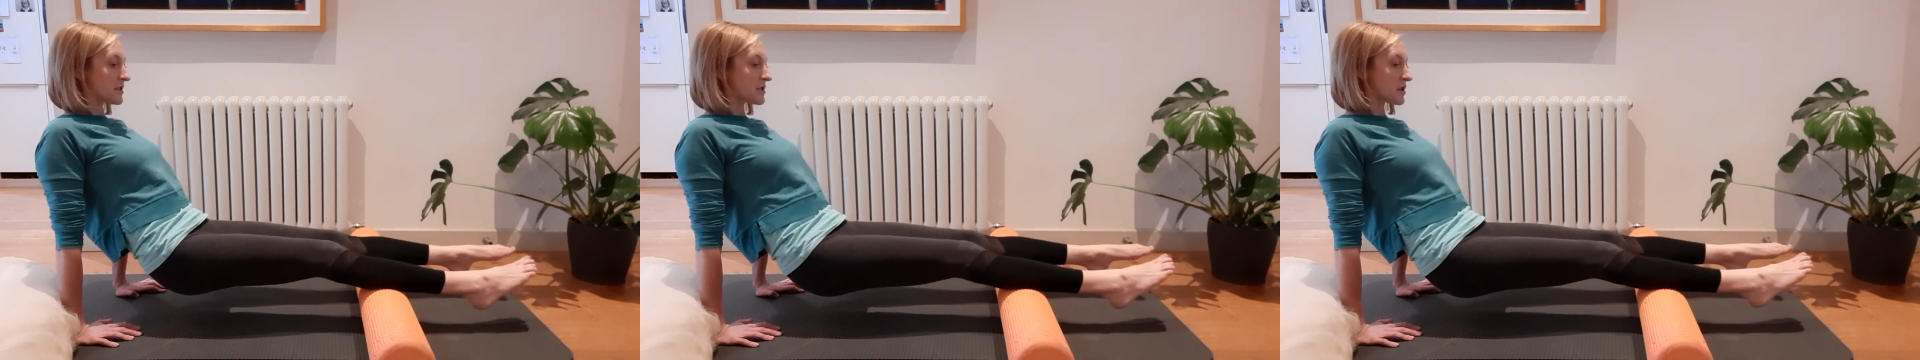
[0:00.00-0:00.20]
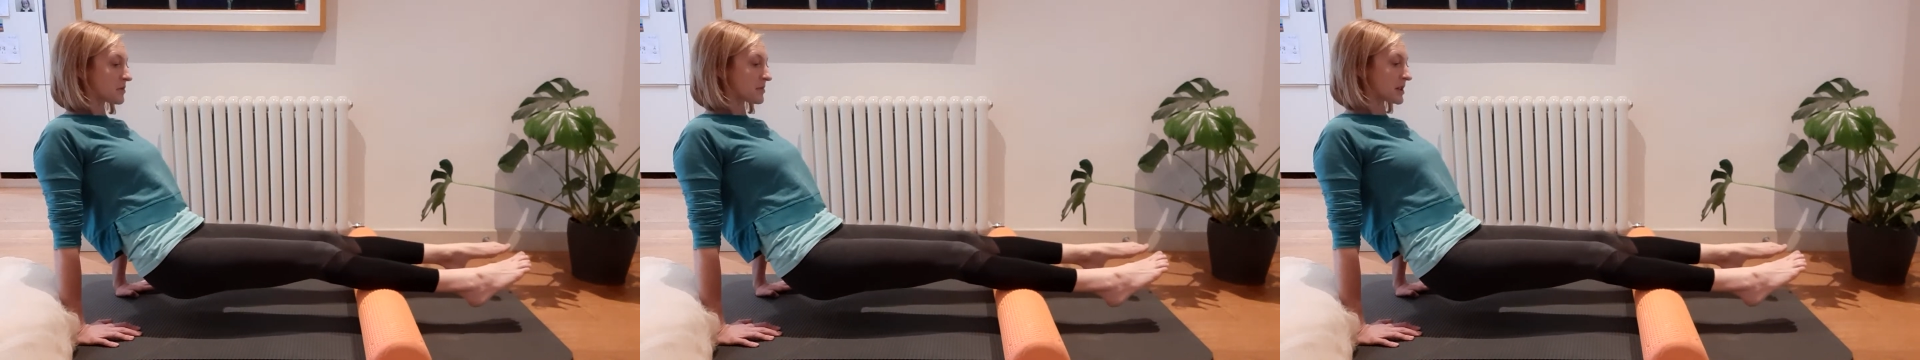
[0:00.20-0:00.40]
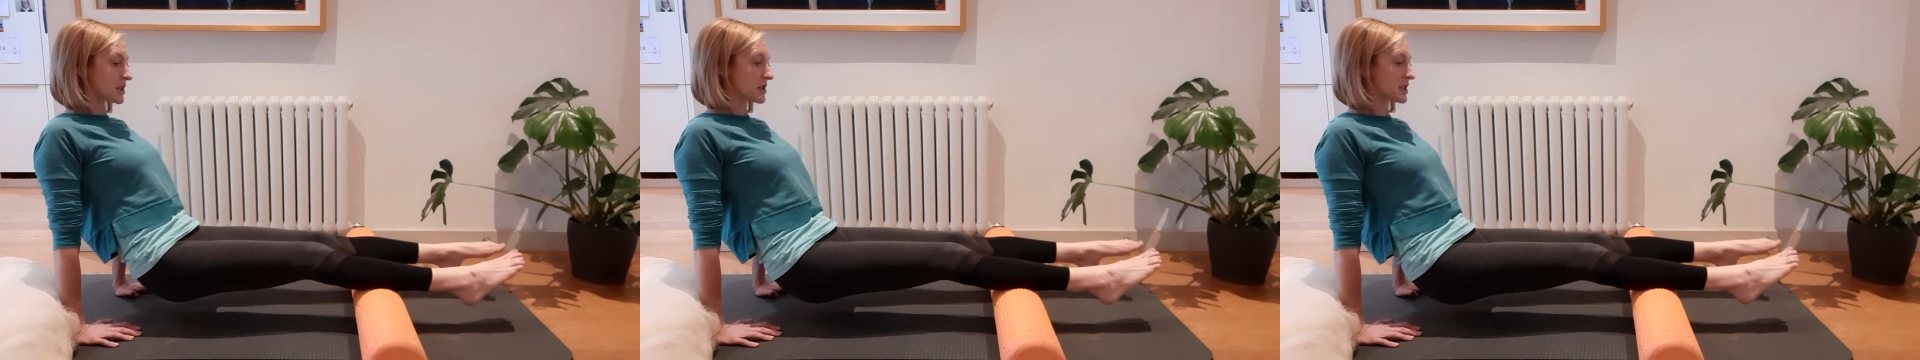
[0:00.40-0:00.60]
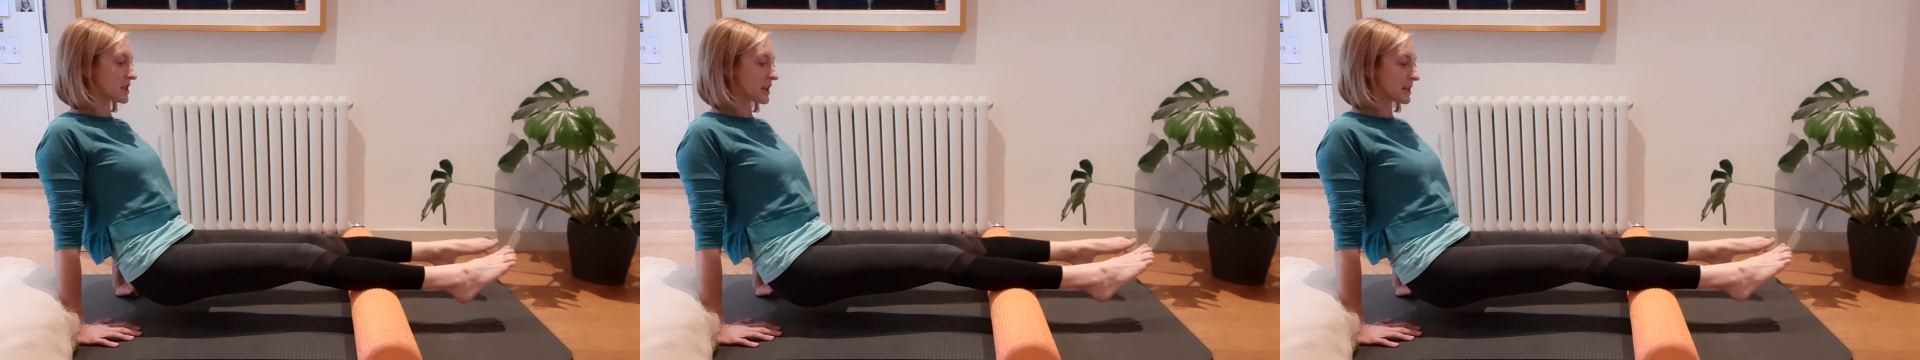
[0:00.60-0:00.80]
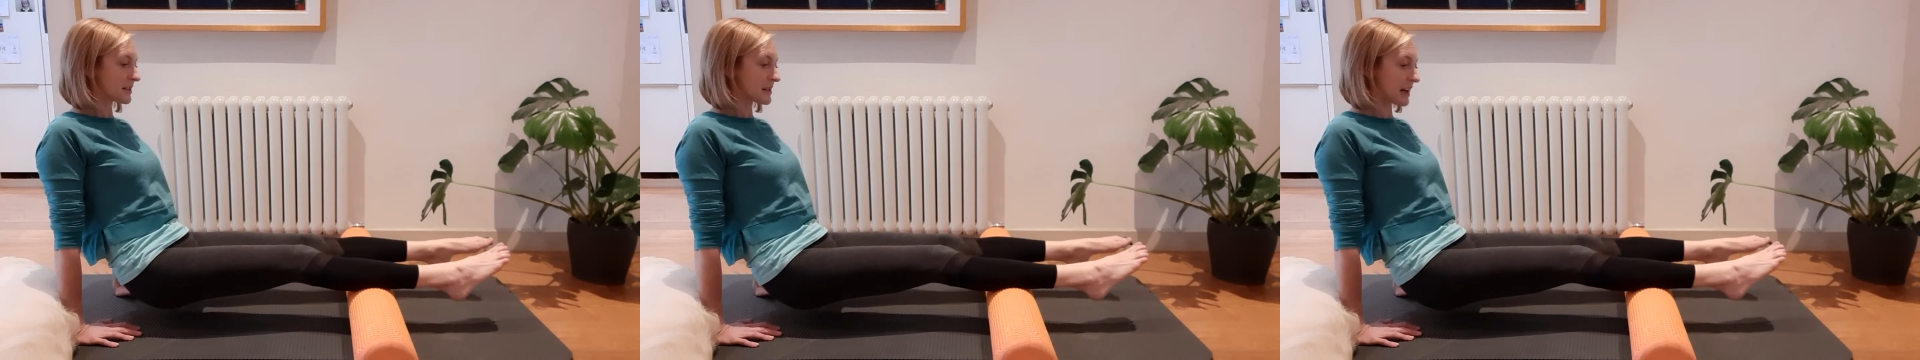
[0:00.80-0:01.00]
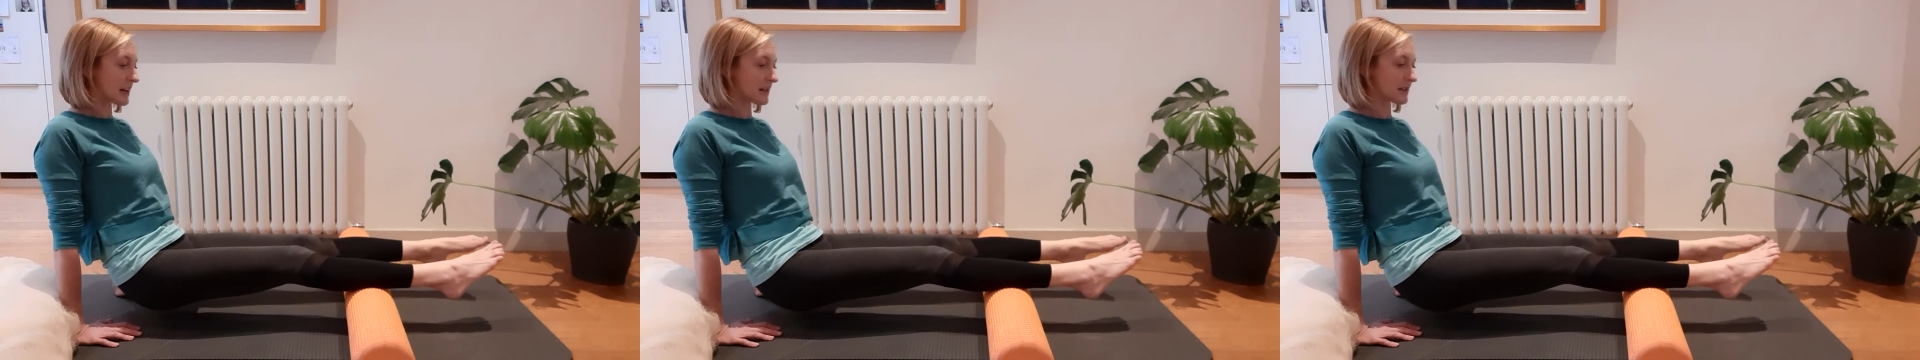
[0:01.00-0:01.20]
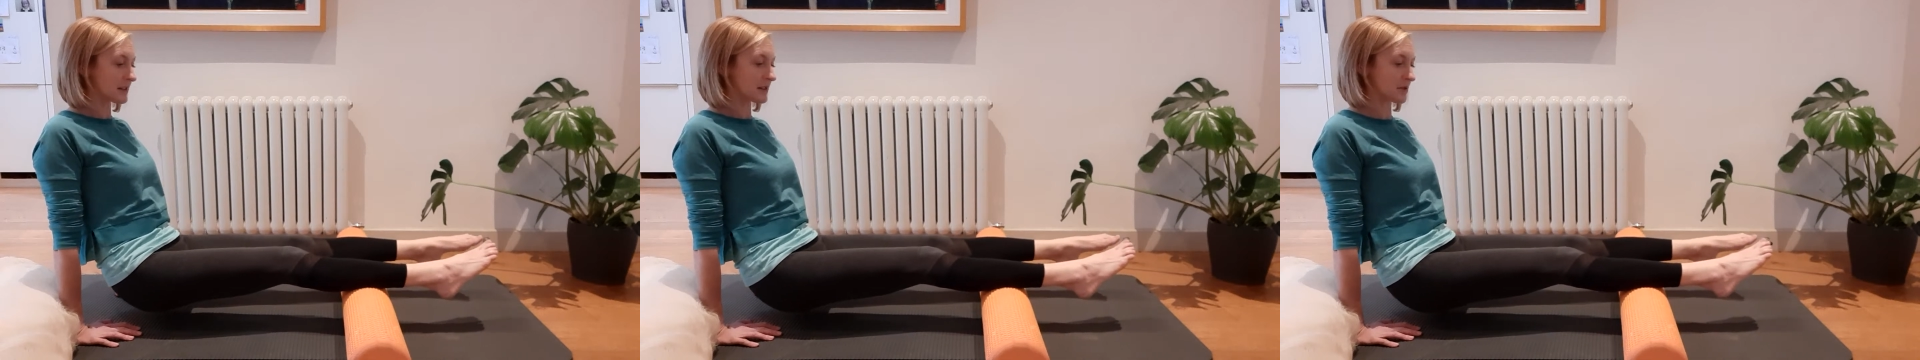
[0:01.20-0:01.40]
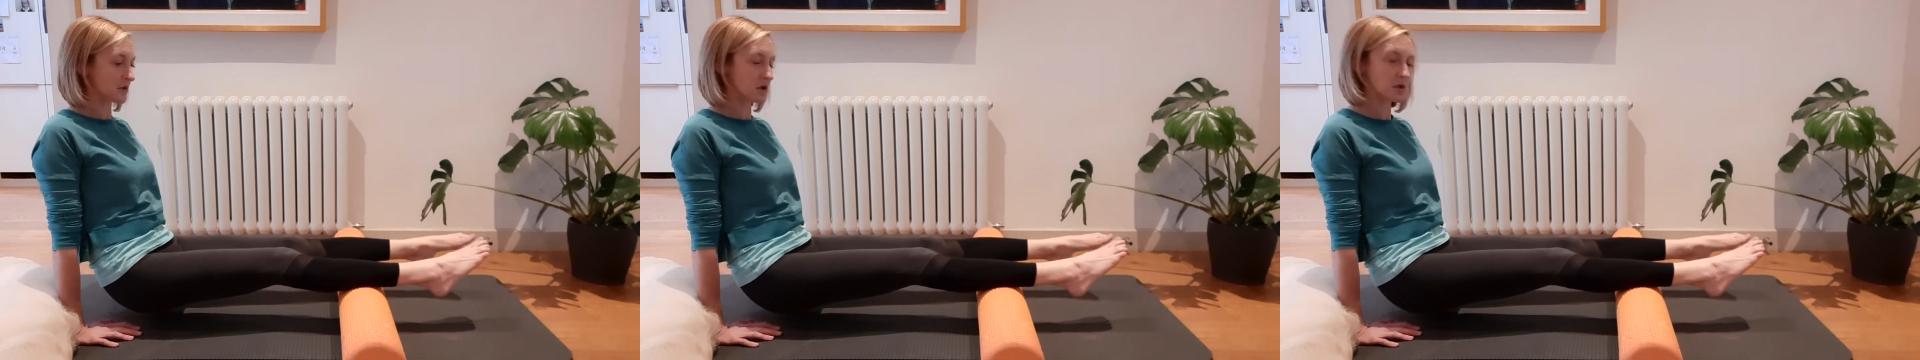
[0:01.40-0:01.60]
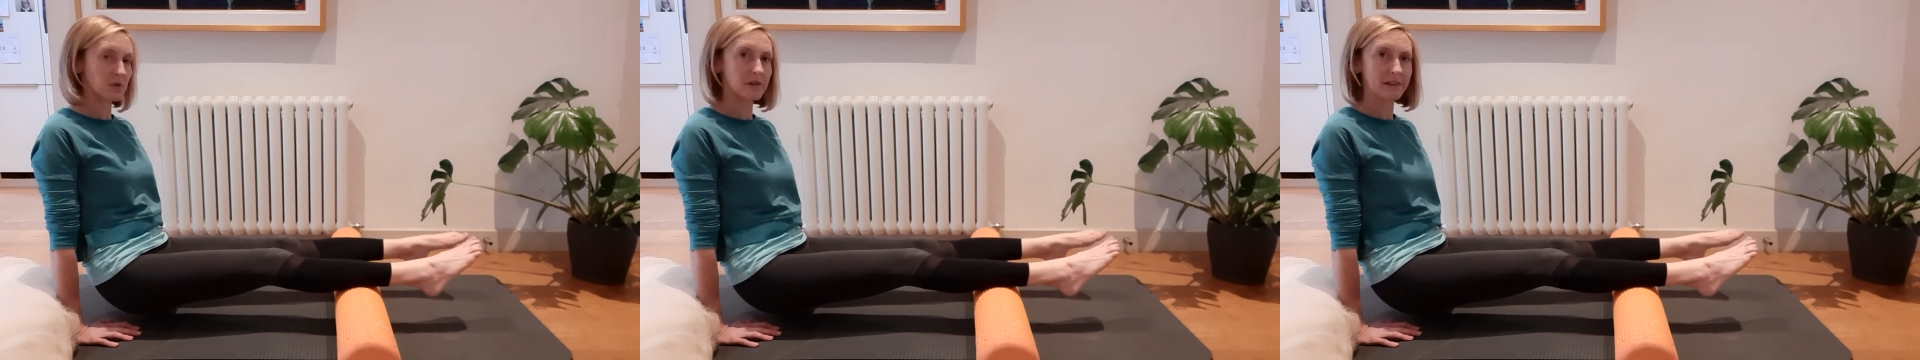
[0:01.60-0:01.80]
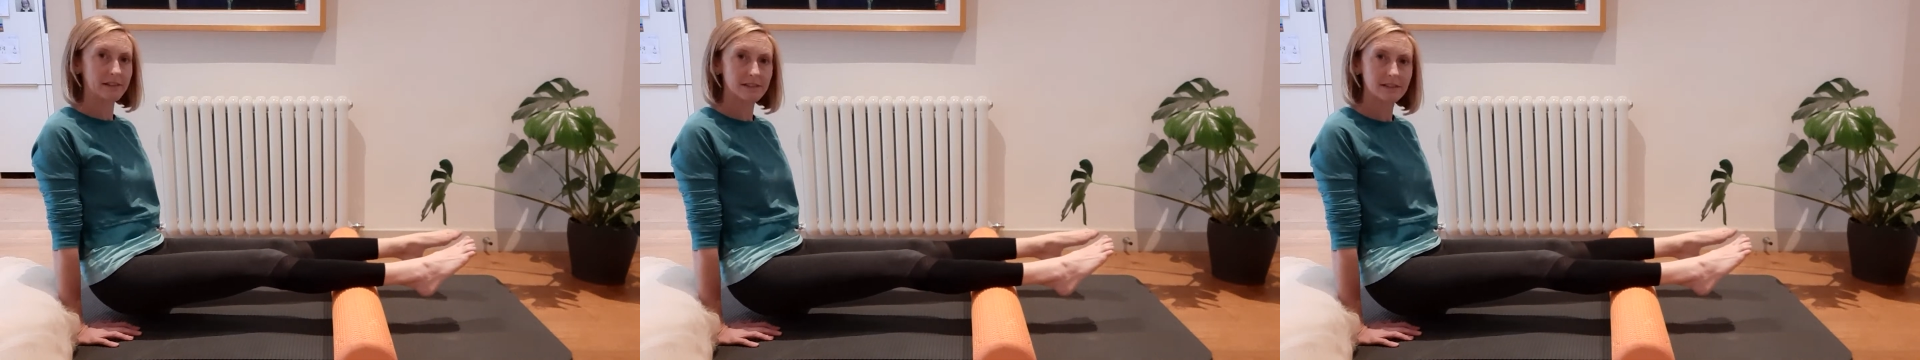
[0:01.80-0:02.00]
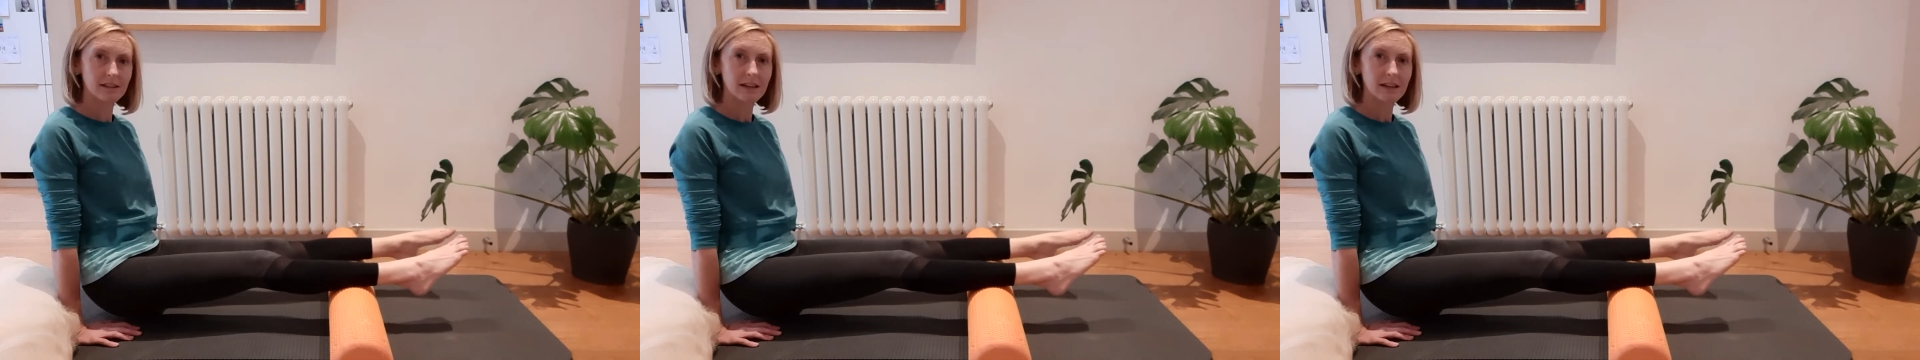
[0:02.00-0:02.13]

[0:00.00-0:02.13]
too much tightness or shortness